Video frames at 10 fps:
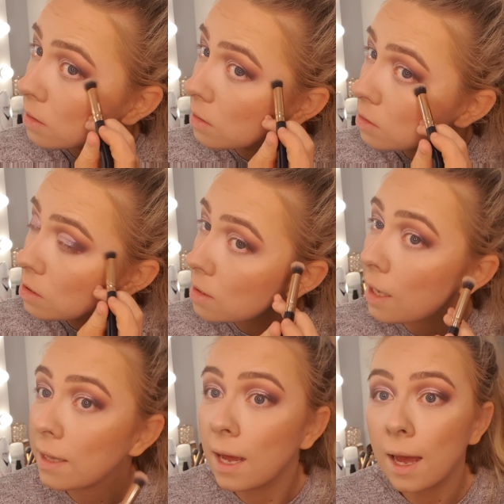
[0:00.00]
just
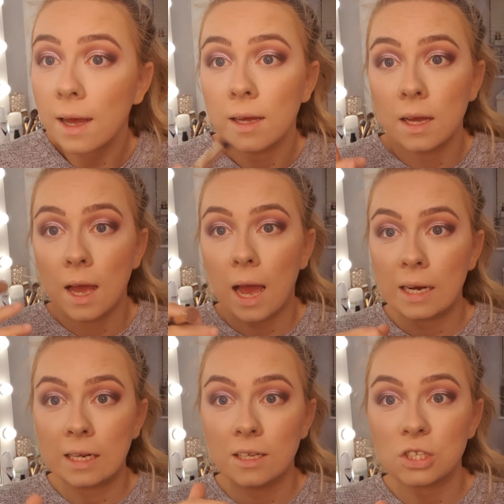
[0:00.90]
like that, and
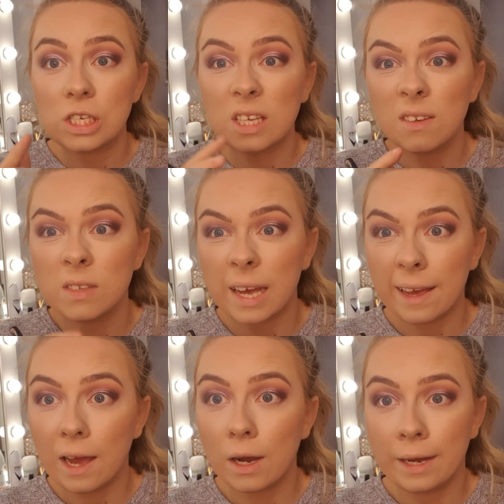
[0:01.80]
then it just gives that
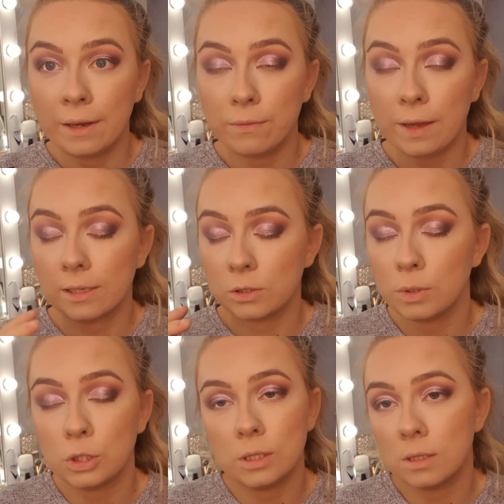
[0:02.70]
cat eye effect,
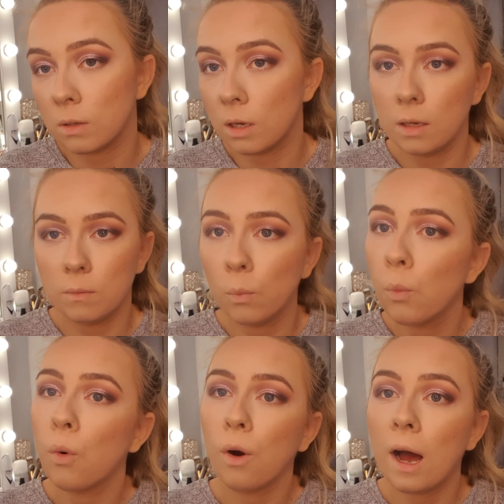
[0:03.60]
which is
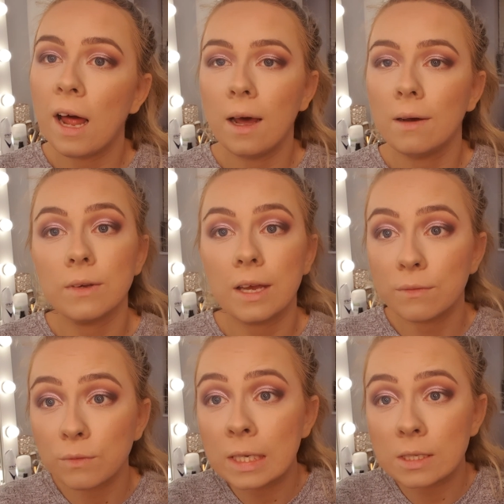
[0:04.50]
what I love. It
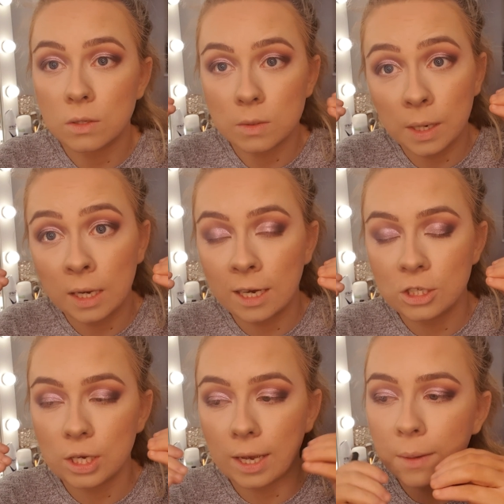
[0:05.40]
really suits my eye
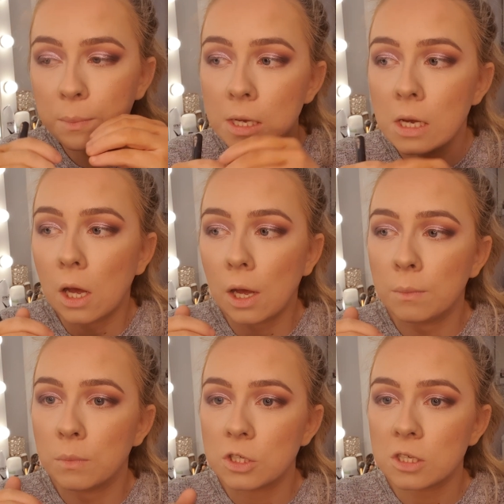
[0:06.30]
shape.
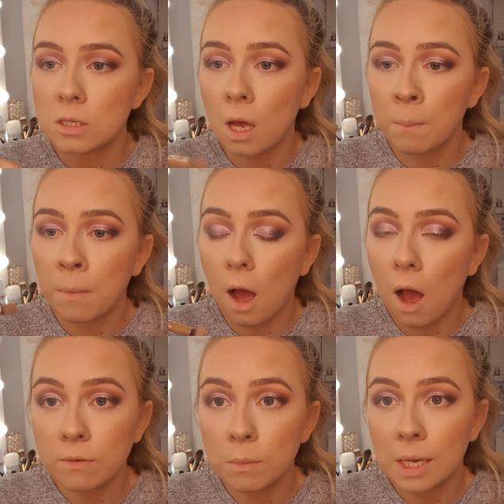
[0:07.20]
Some
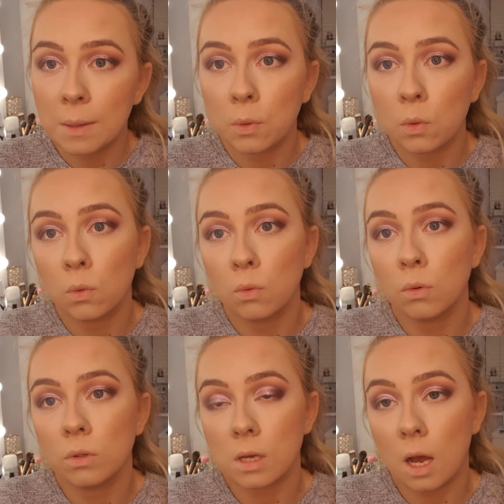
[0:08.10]
other
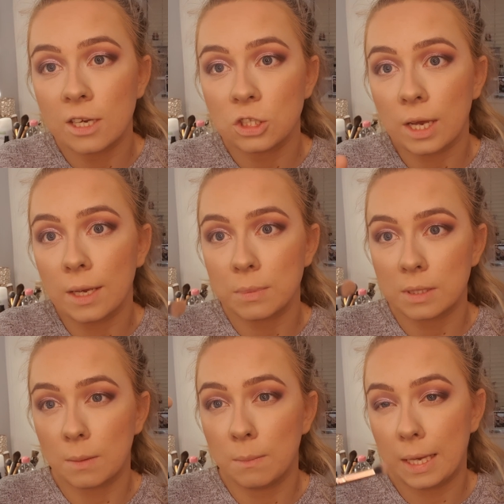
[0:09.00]
people's eye shapes
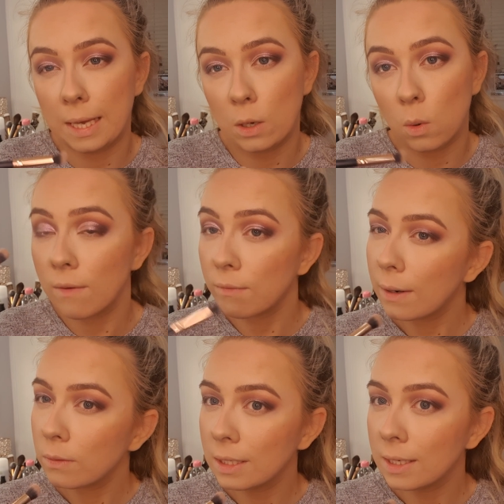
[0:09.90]
can be quite
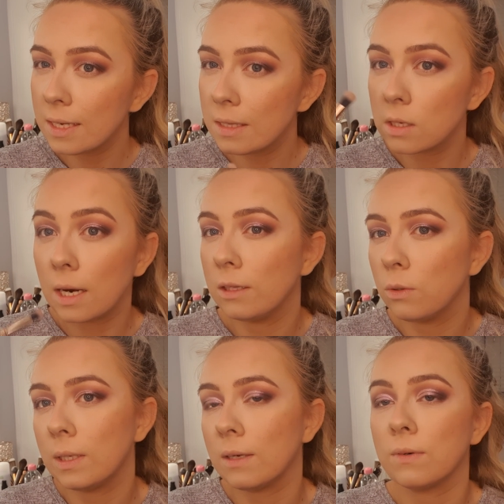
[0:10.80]
rounded, so they do
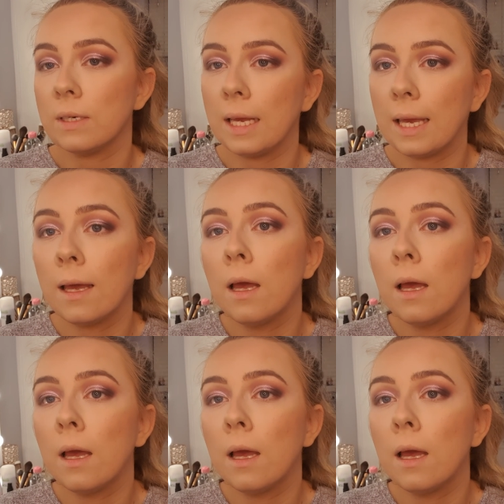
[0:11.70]
it differently,